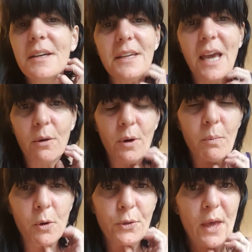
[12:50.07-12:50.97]
yeah, we were
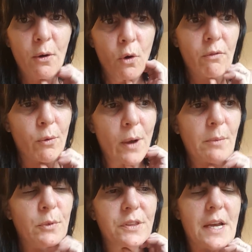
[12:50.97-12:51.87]
both
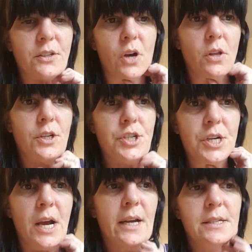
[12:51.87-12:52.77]
overwhelmed with
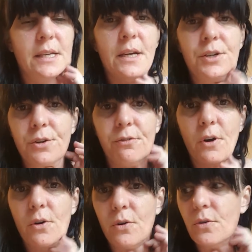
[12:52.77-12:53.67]
technology. I had to get a new
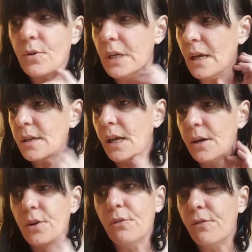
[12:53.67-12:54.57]
phone, he had to get
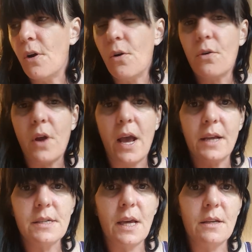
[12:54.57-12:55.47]
a new phone, I
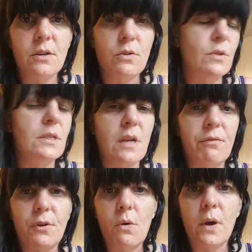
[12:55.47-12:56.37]
had to get new
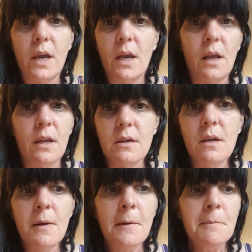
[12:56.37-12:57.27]
stuff going,
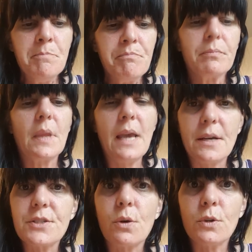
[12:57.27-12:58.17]
and
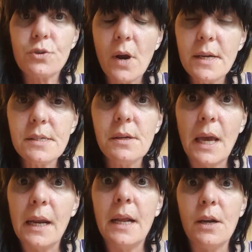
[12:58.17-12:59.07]
yeah, so we're trying to
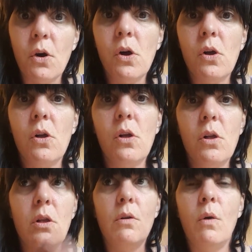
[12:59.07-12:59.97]
get it
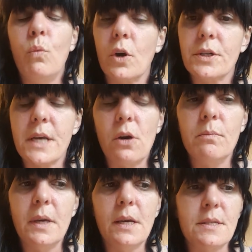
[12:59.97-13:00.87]
all worked
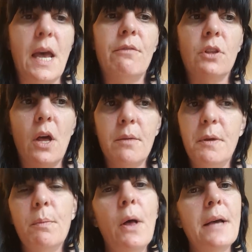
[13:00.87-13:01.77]
out, because I have a lot of
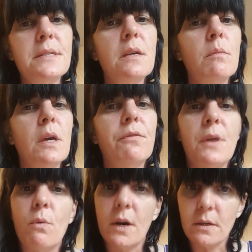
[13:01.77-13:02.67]
people asking me if
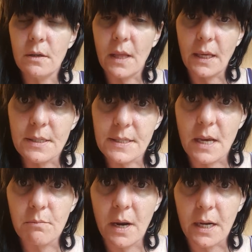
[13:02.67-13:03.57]
they
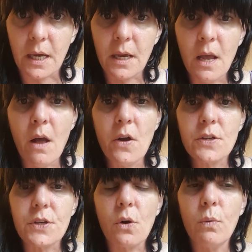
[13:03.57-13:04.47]
send money.
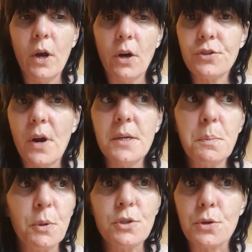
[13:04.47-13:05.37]
So we are trying to
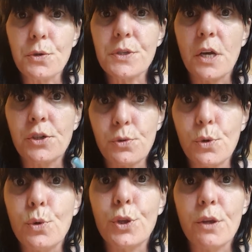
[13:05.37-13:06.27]
produce a
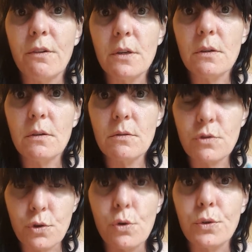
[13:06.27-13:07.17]
truth
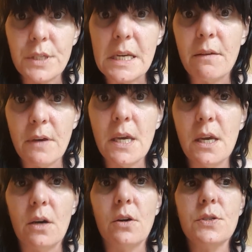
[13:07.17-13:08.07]
TV
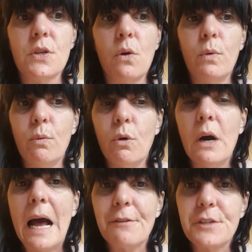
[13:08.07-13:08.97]
here. So we
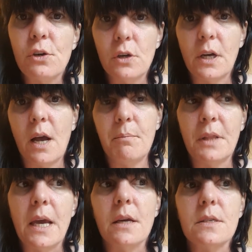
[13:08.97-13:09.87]
will have to hook up
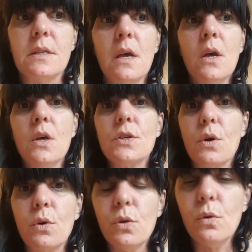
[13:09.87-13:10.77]
links
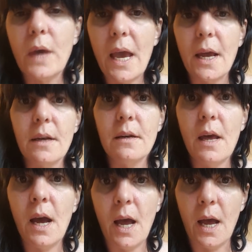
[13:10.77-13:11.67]
so you can
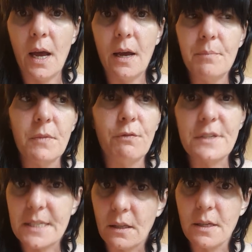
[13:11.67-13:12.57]

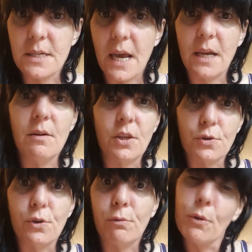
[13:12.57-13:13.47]
facilitate the
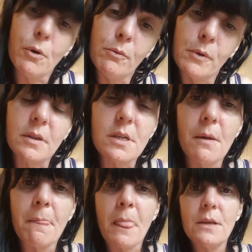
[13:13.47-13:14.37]
truth movement.
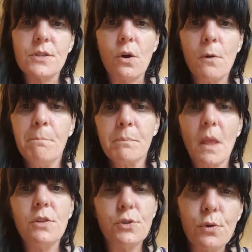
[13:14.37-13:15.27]
So
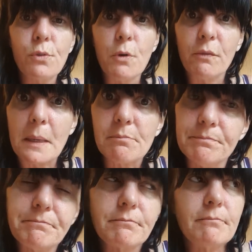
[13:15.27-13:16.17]
the truth movement.
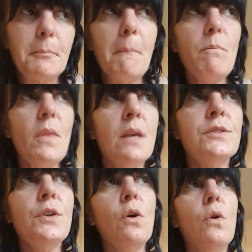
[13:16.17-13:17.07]

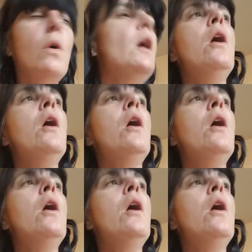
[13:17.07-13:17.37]
So